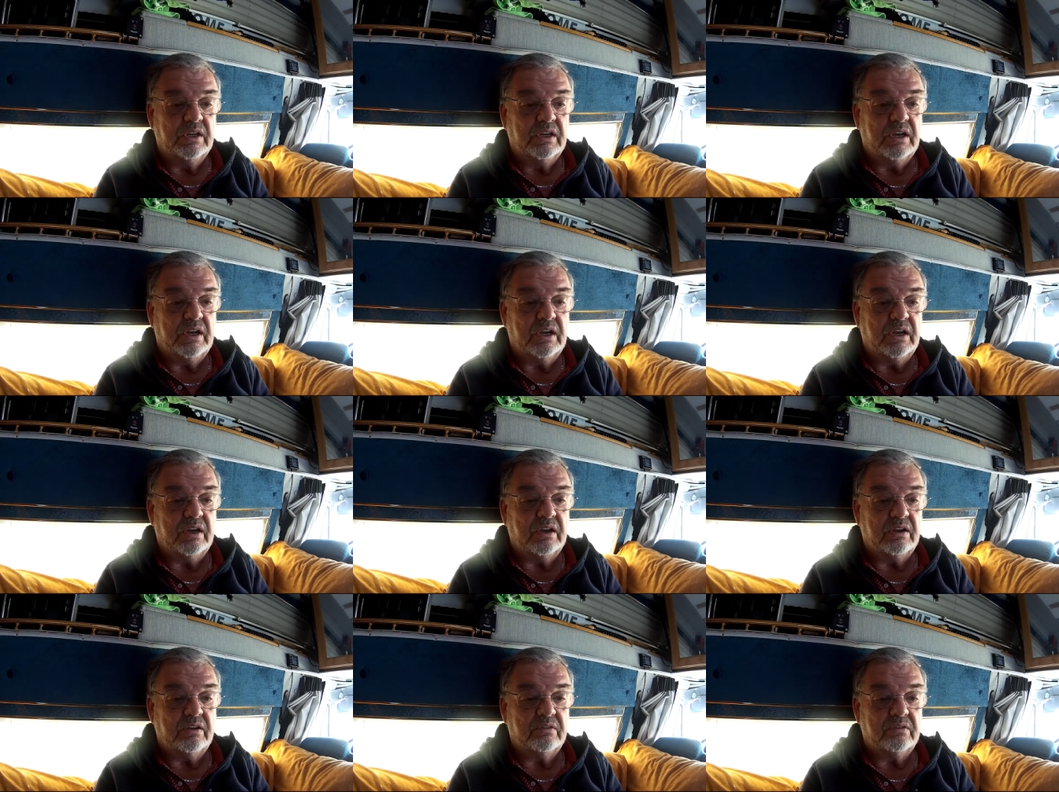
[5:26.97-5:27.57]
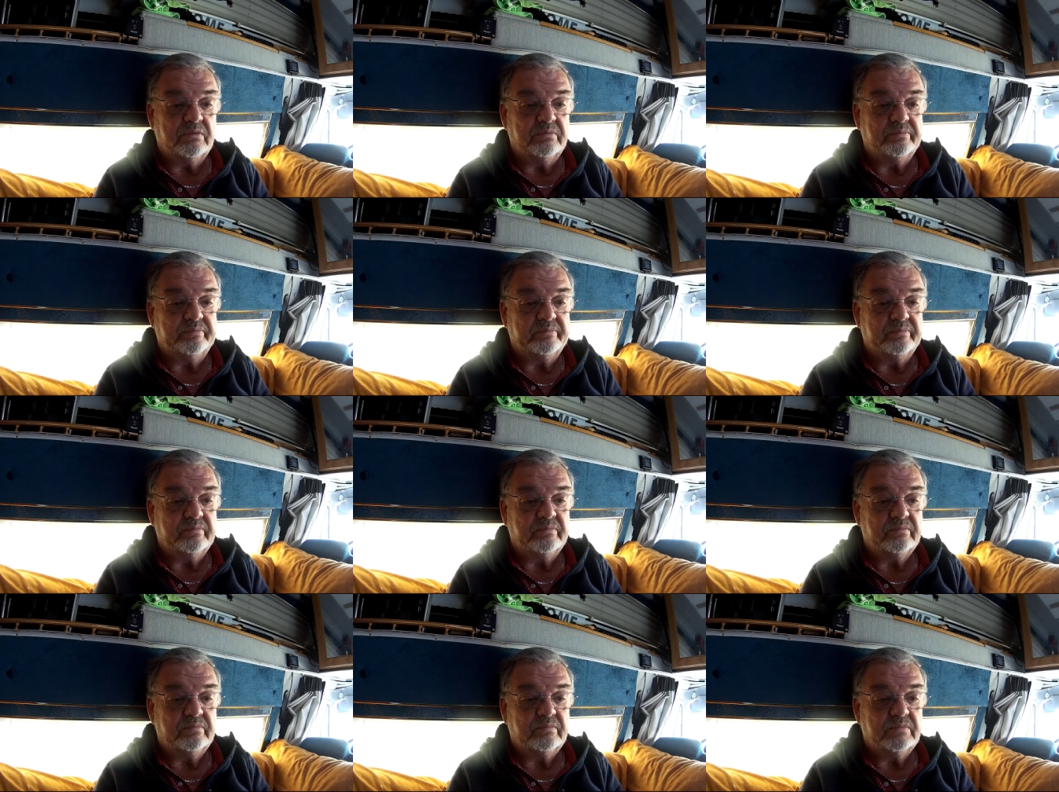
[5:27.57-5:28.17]
Uh,
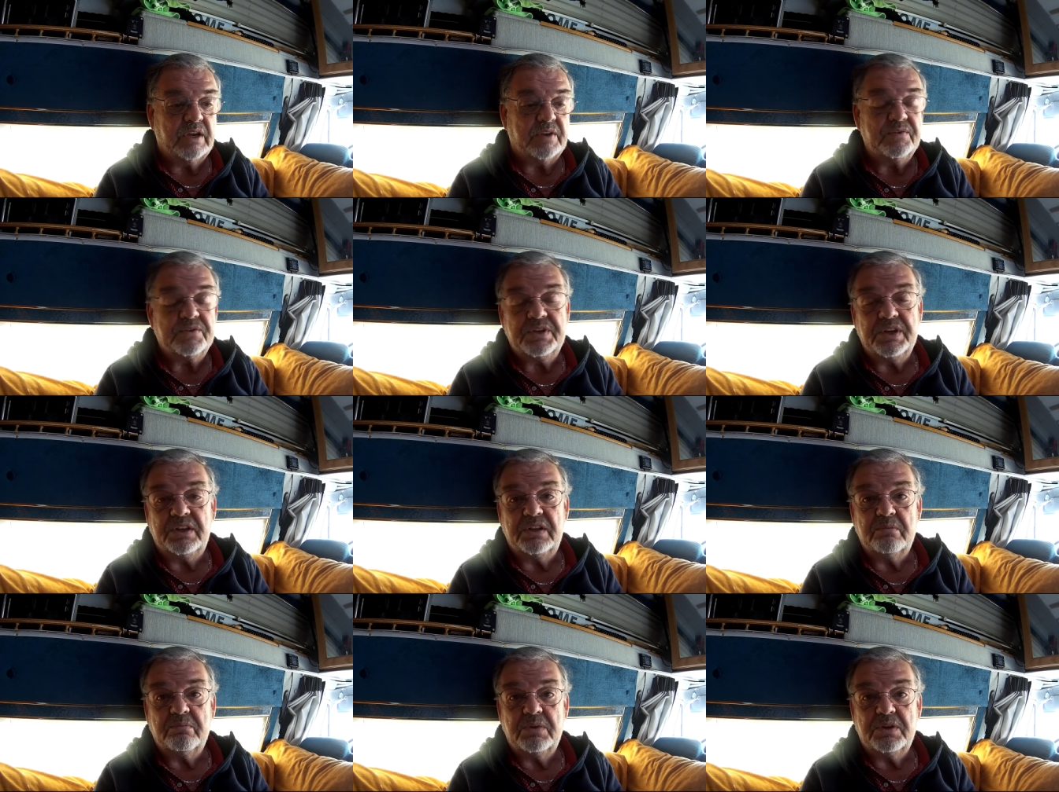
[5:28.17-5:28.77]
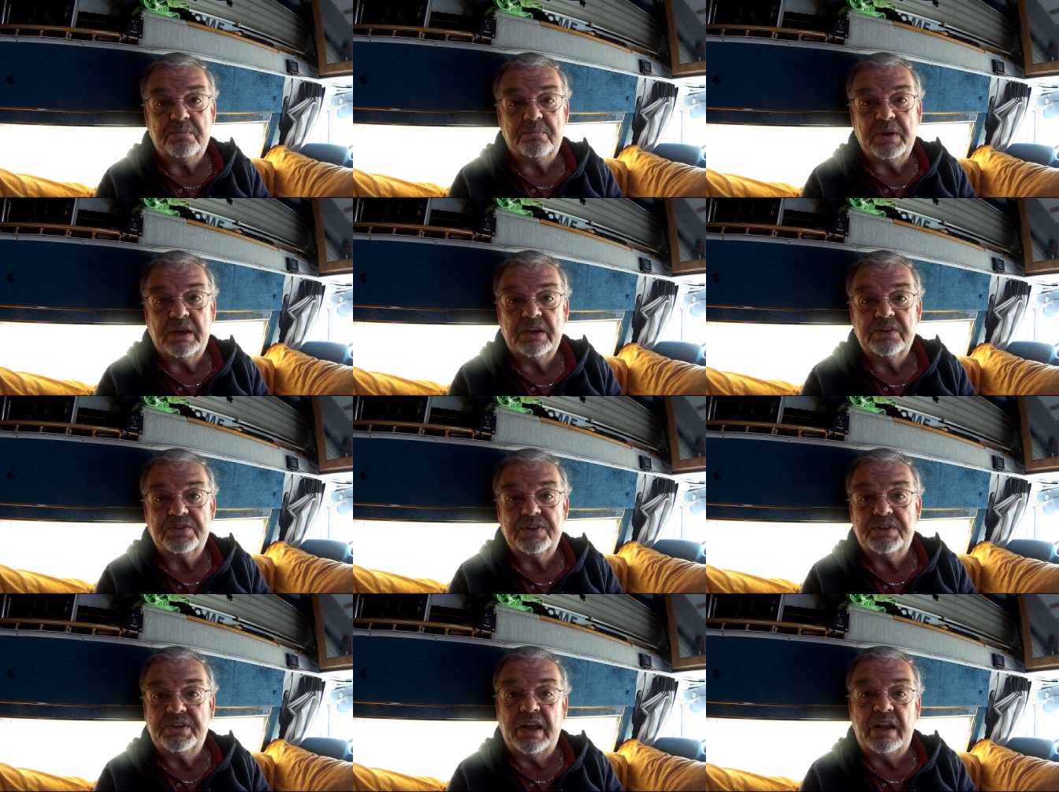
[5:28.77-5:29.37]
I've seen them as big
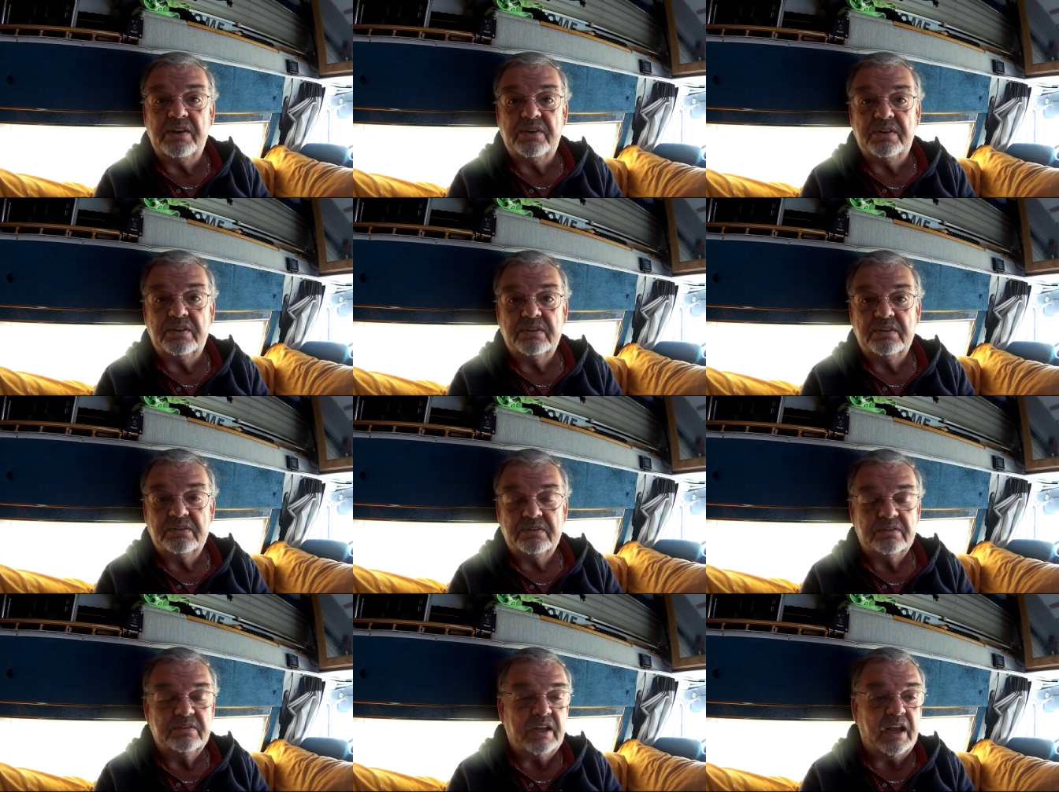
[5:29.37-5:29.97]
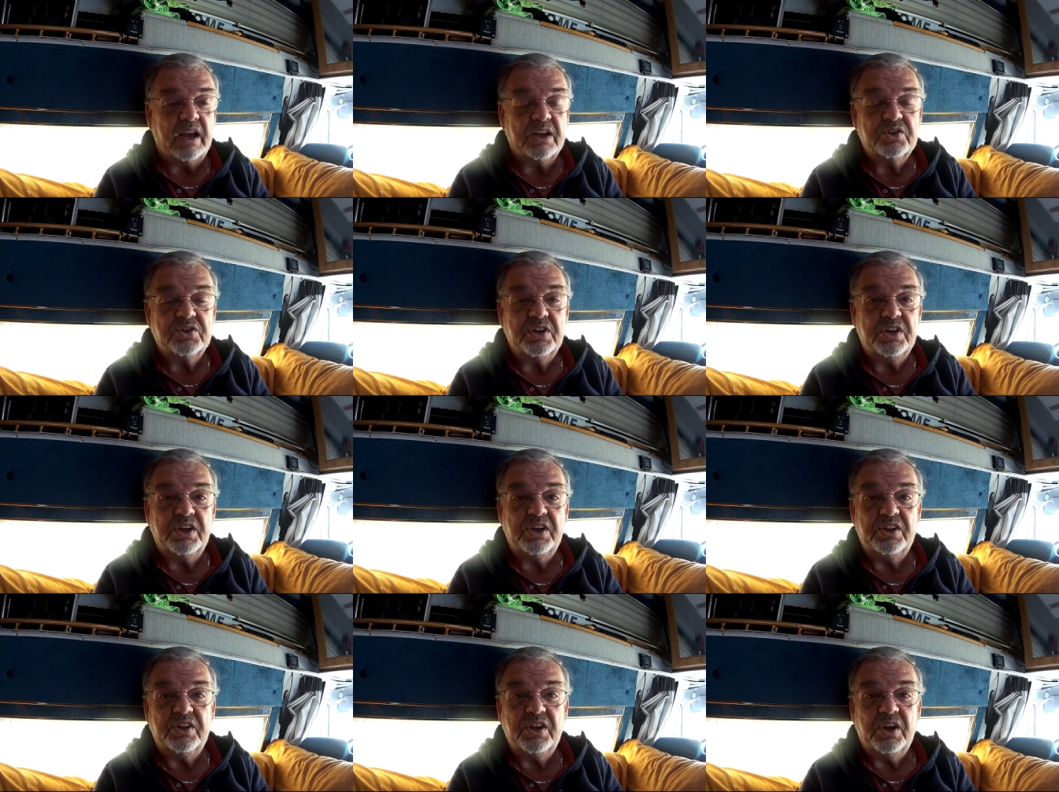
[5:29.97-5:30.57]
as a tent.
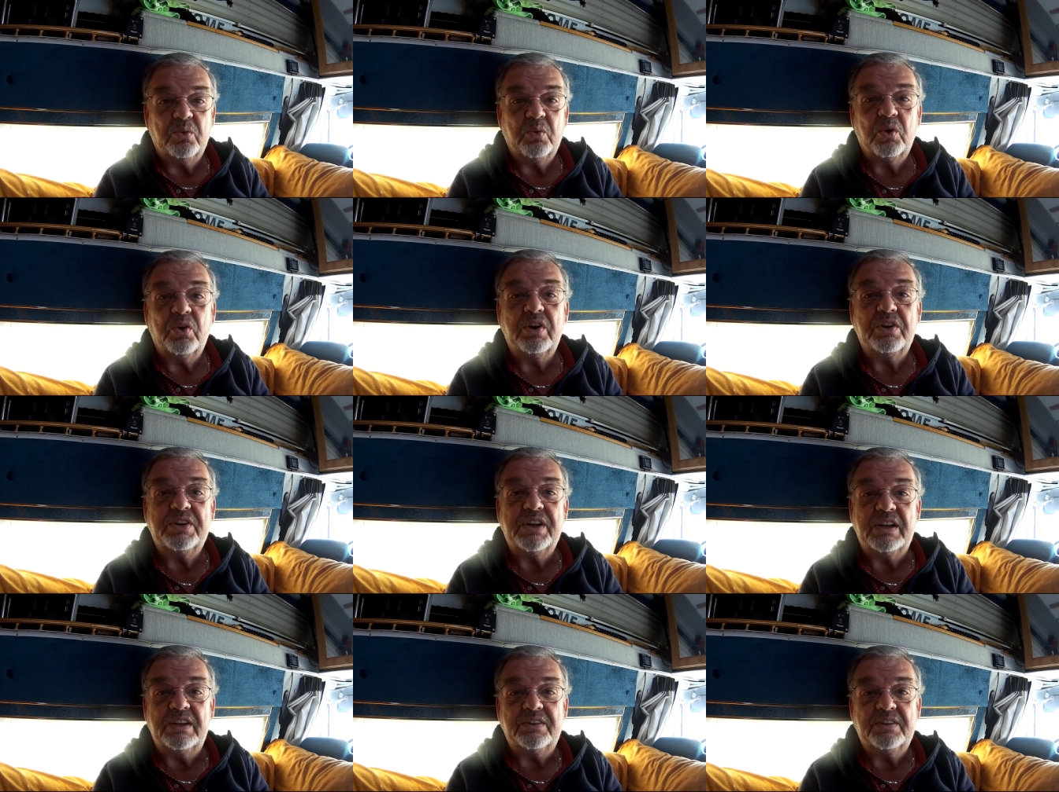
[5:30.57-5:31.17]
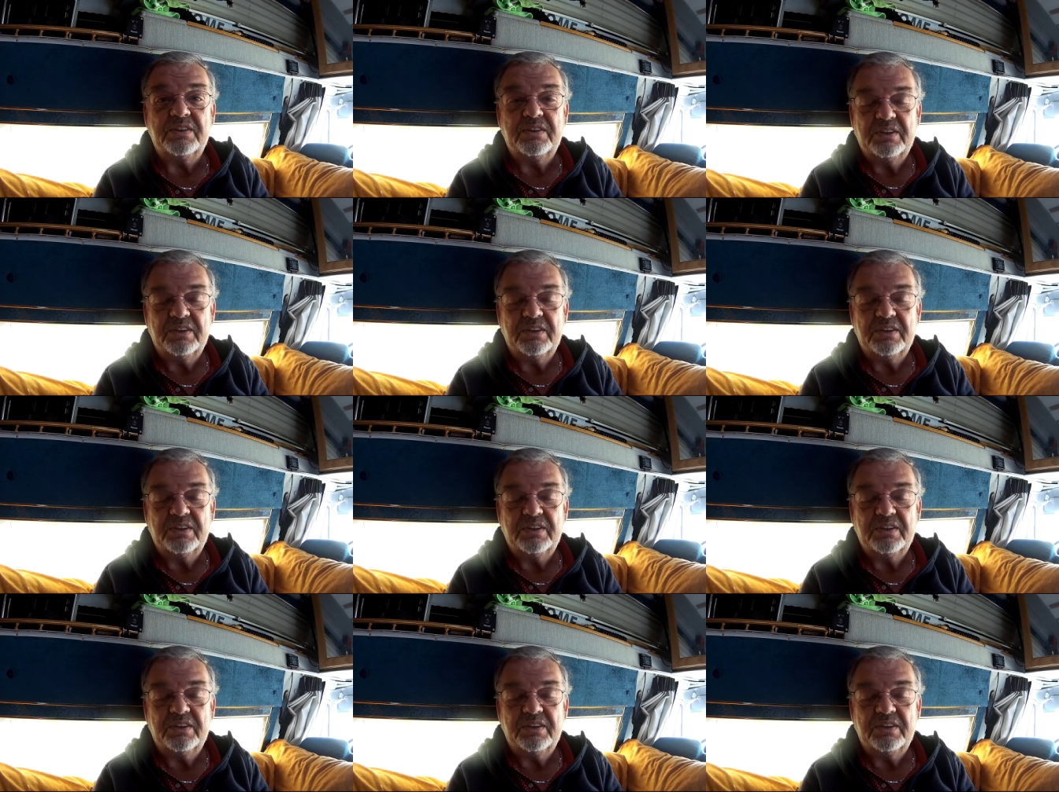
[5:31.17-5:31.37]
Actually, they were a tent.